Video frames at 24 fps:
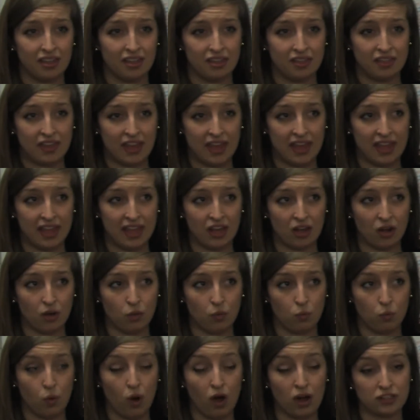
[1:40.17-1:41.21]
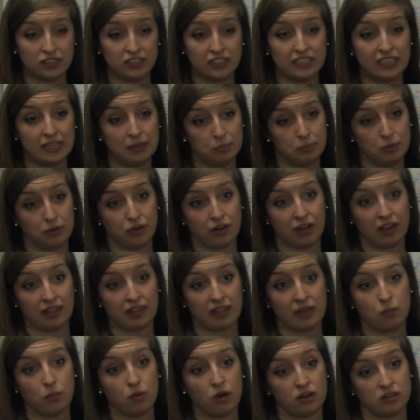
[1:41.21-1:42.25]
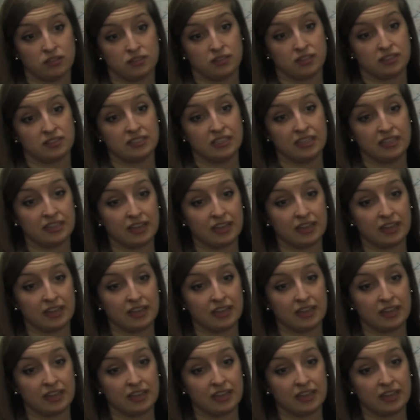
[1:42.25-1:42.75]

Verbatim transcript: they want to keep learning and they want to succeed.